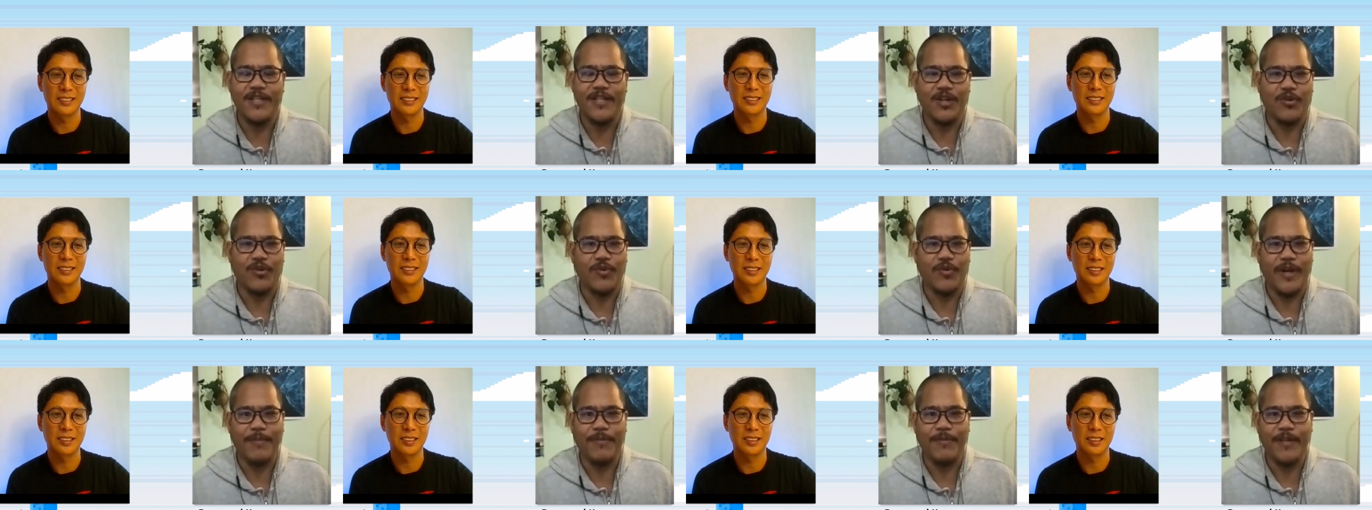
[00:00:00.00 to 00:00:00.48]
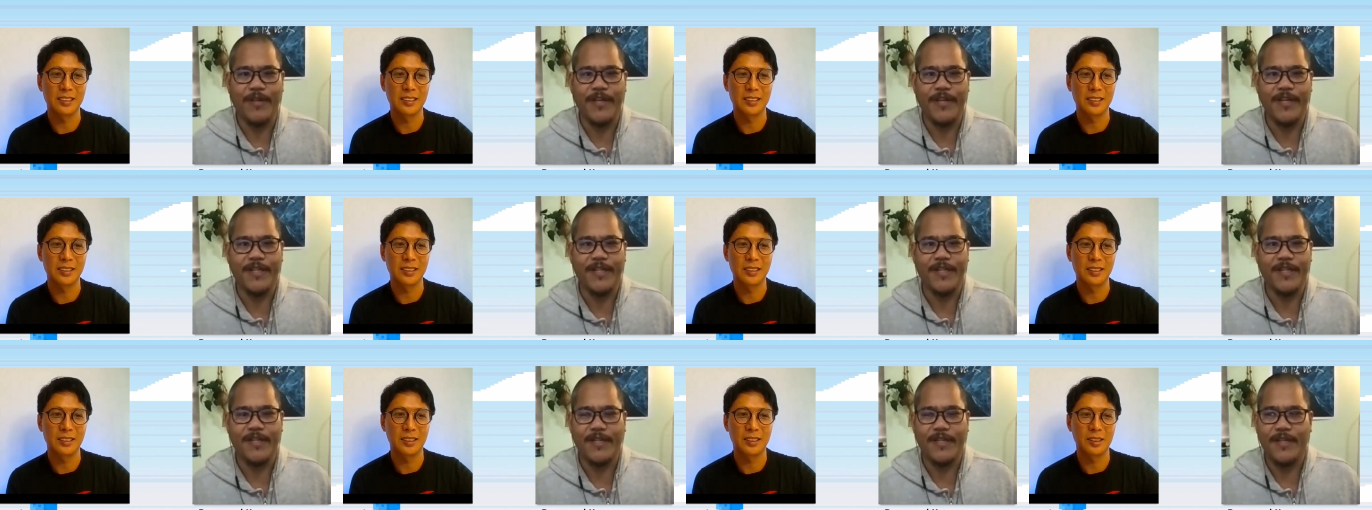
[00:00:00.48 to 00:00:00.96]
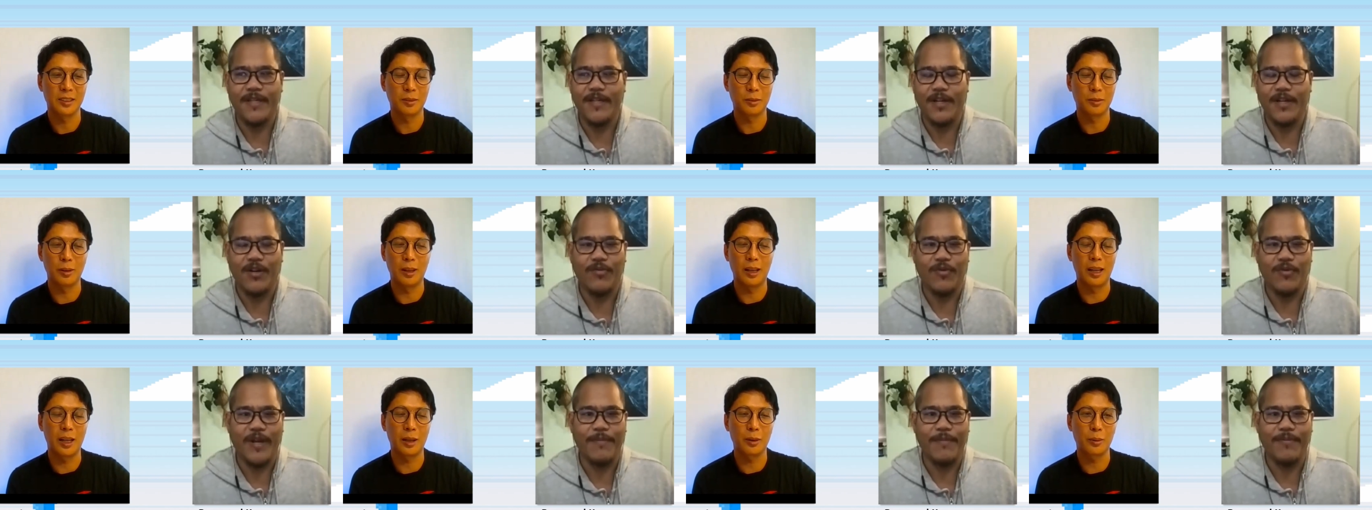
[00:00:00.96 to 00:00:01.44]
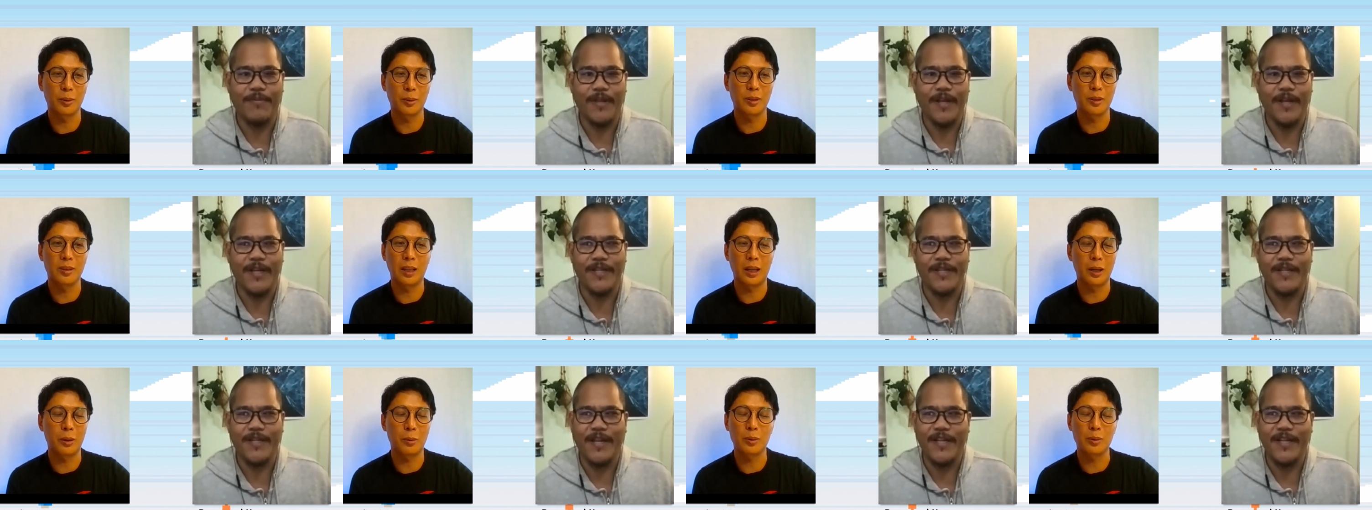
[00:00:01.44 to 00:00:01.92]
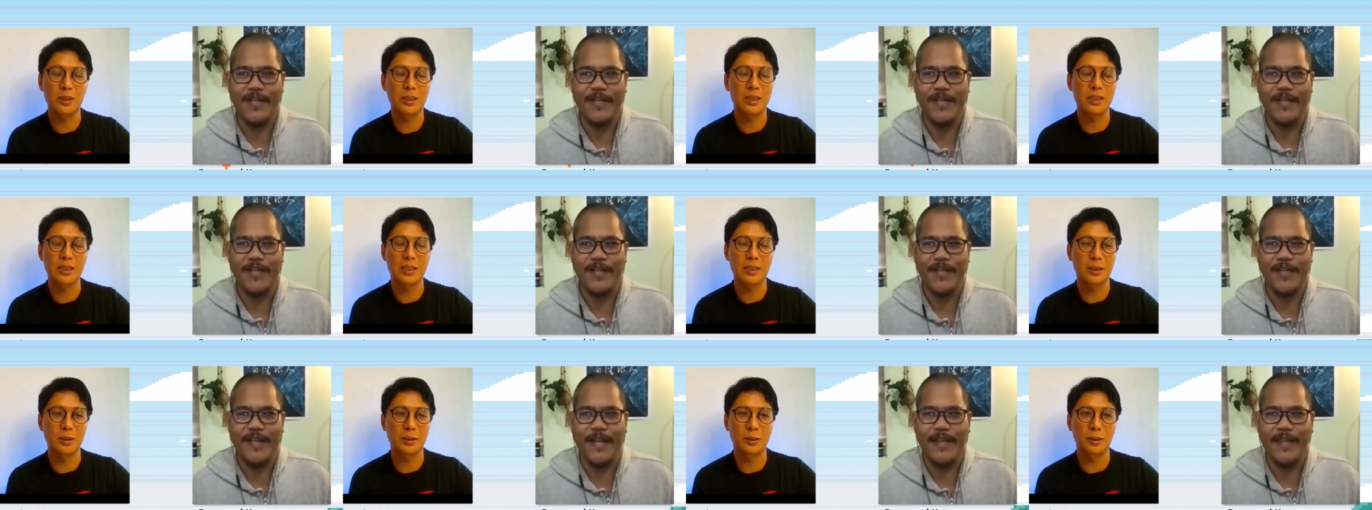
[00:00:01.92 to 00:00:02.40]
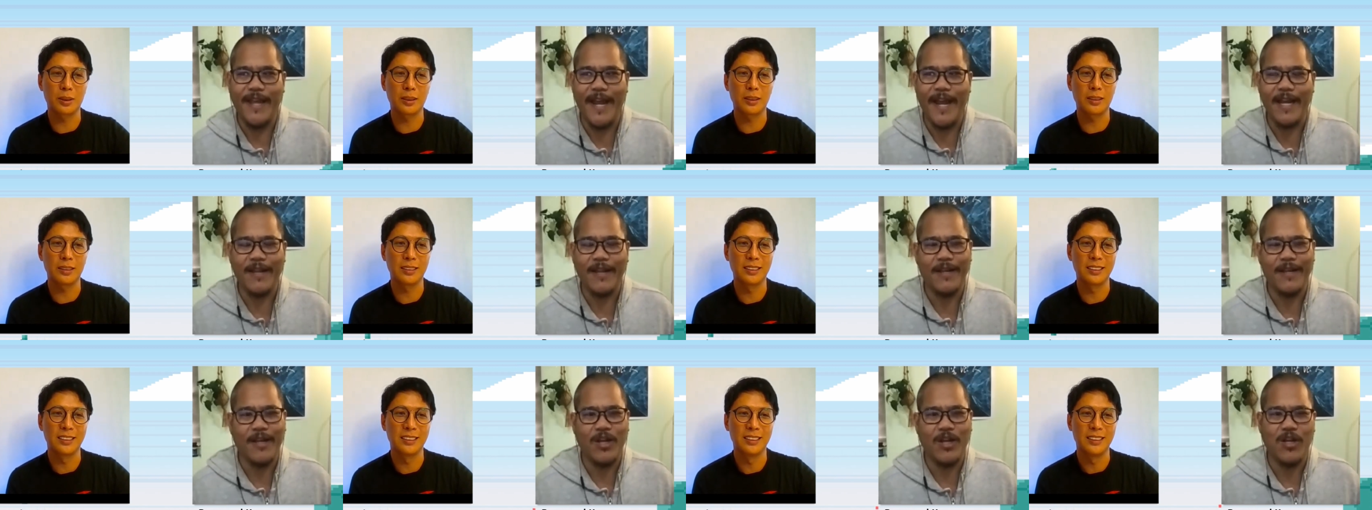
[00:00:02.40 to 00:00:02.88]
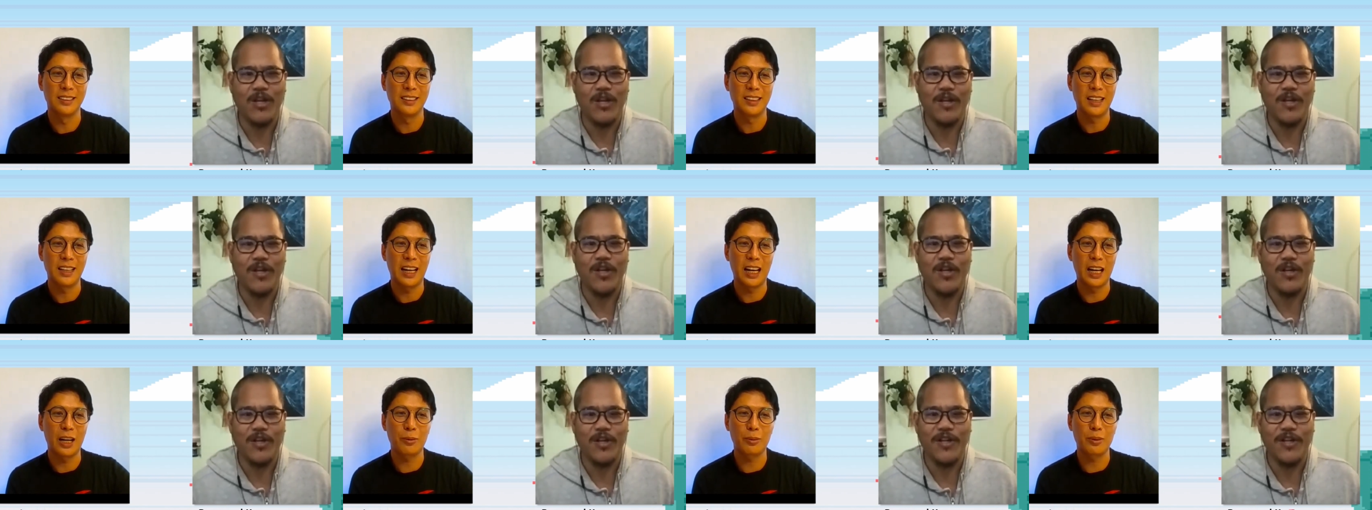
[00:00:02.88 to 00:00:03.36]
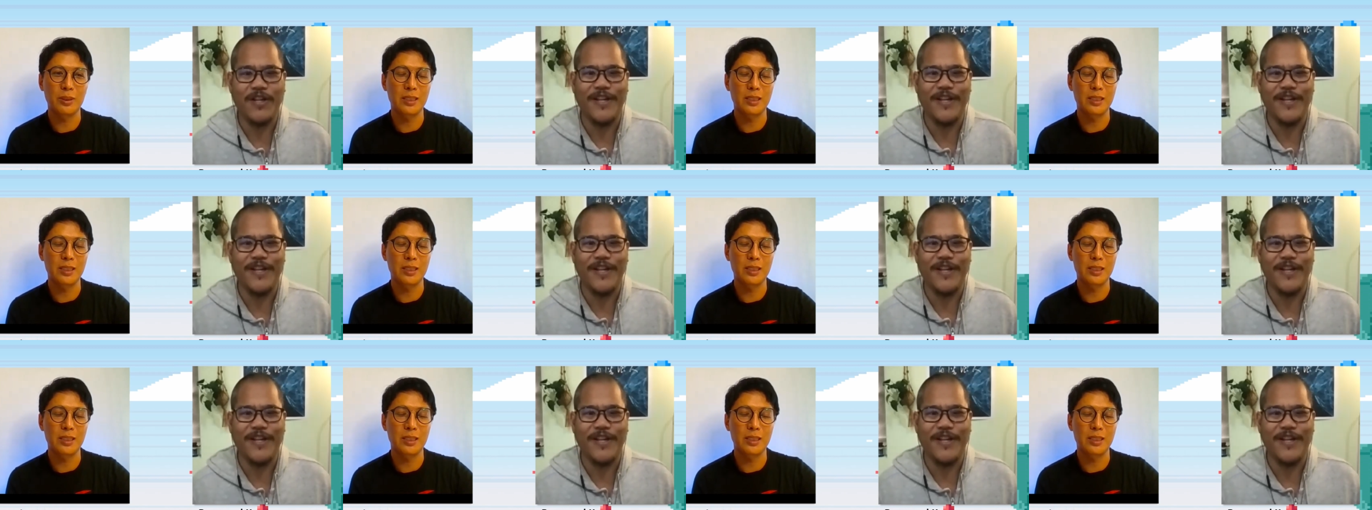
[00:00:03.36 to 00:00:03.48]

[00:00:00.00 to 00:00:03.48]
Speaker 1: great place. Great well, place. I would, they, I would just lack...
Speaker 2: totally, yeah. I